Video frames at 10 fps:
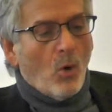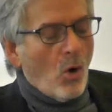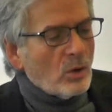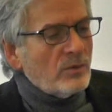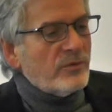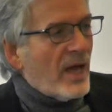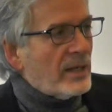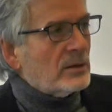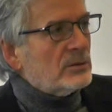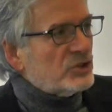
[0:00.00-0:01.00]
All of
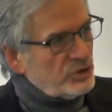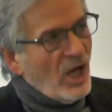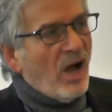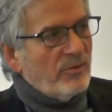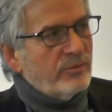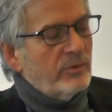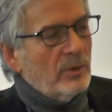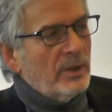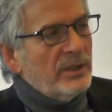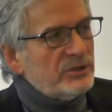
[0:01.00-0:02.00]
that stuff
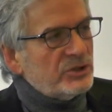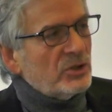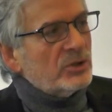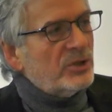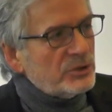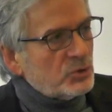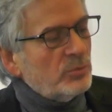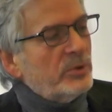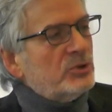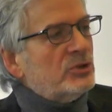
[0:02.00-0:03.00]
is still
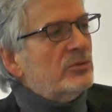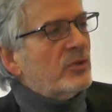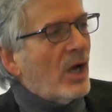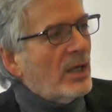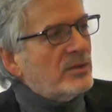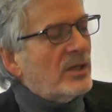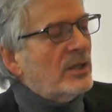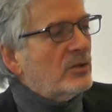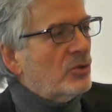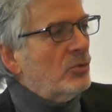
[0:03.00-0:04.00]
distribution of
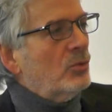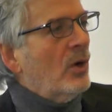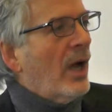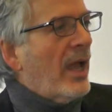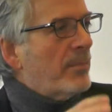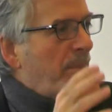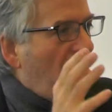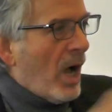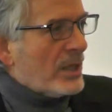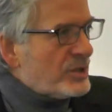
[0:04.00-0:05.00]
content to a
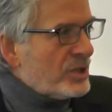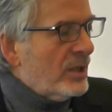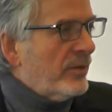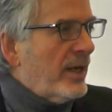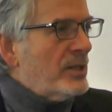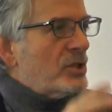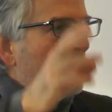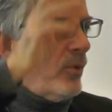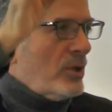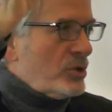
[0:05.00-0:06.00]
box that ends
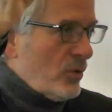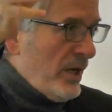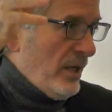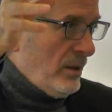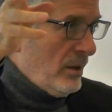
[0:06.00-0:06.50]
up on a screen.